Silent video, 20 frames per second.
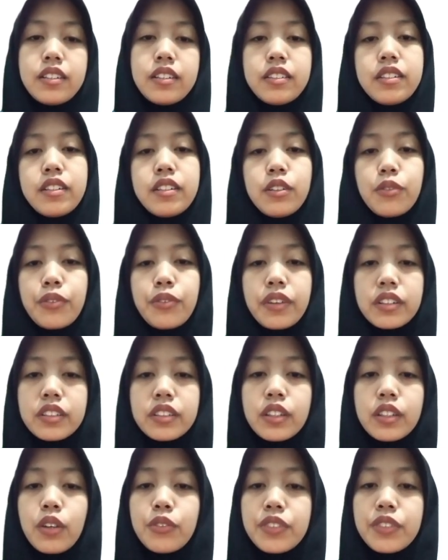The
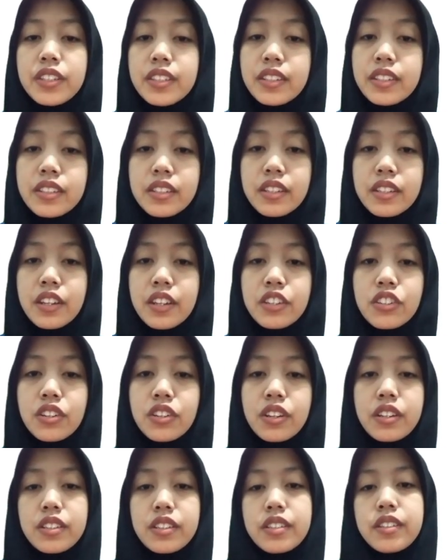novelty of this research
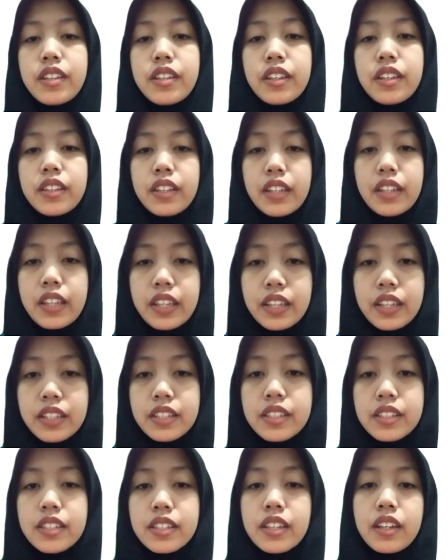is that
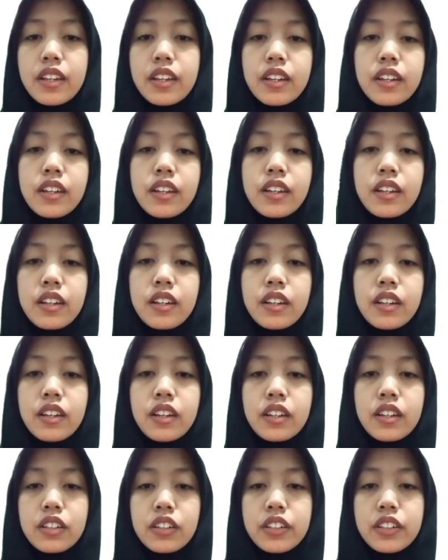it's
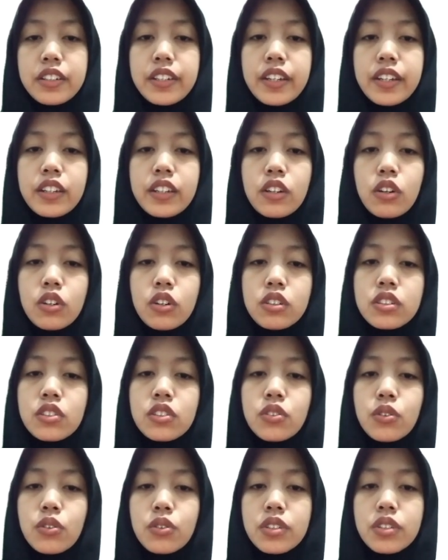conducted on
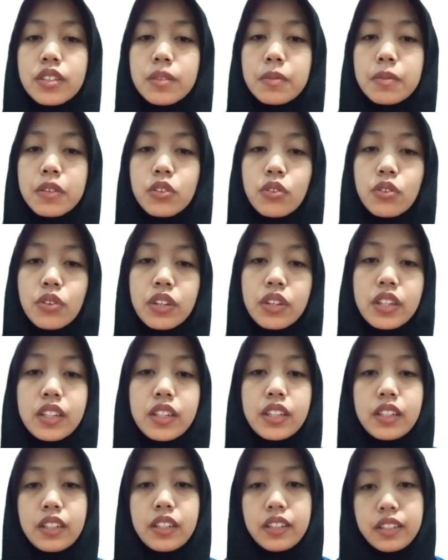students majoring
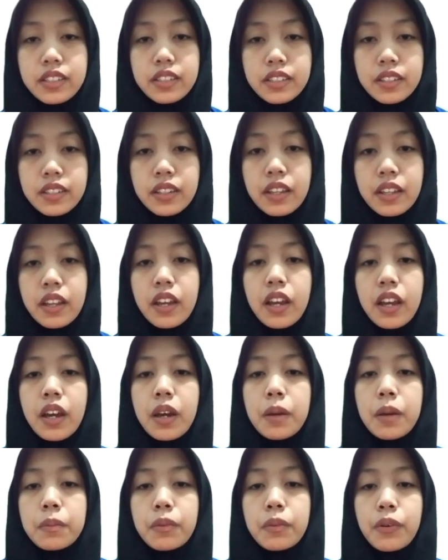in English.
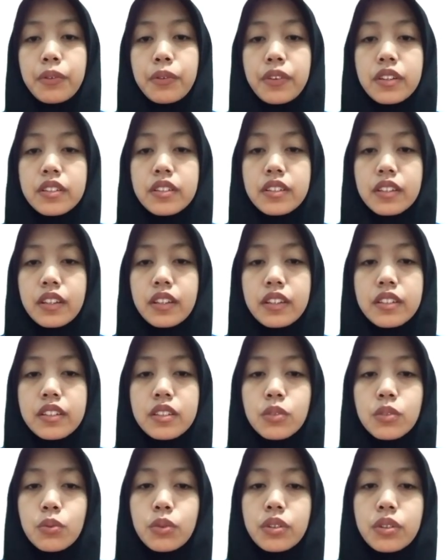Previous
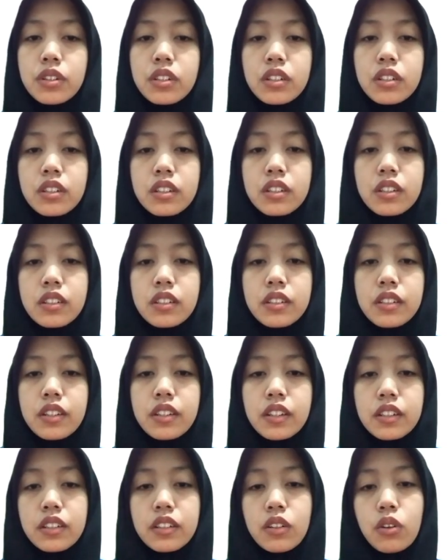studies were
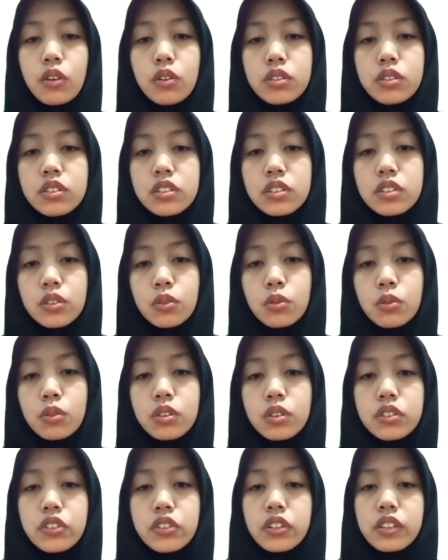conducted on
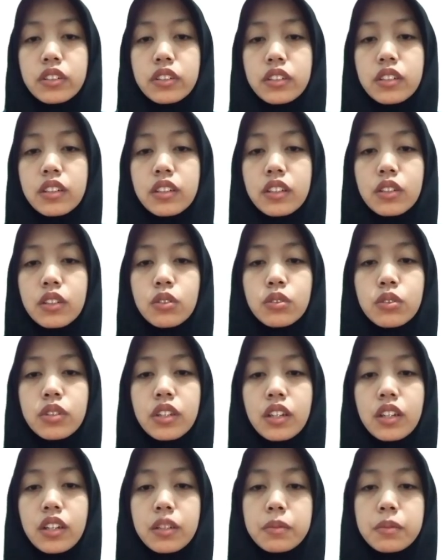school children,
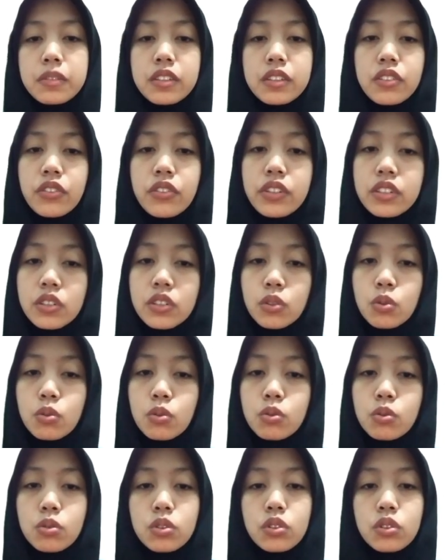including elementary
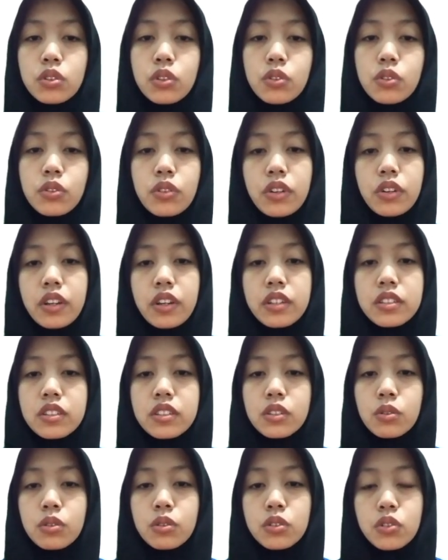school, junior high
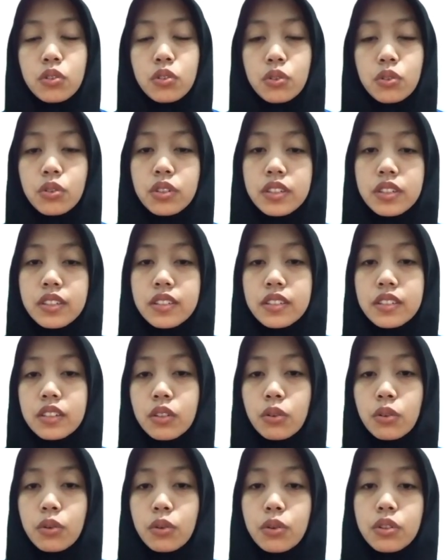school students,
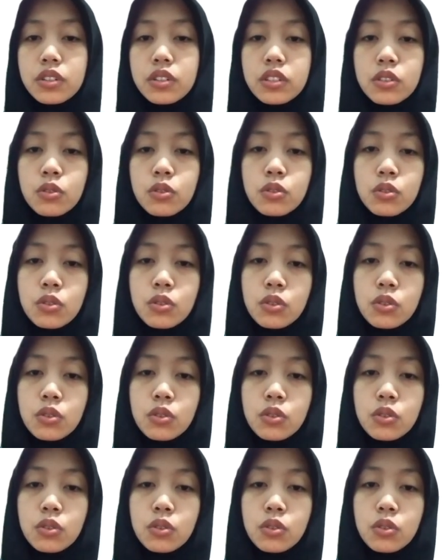course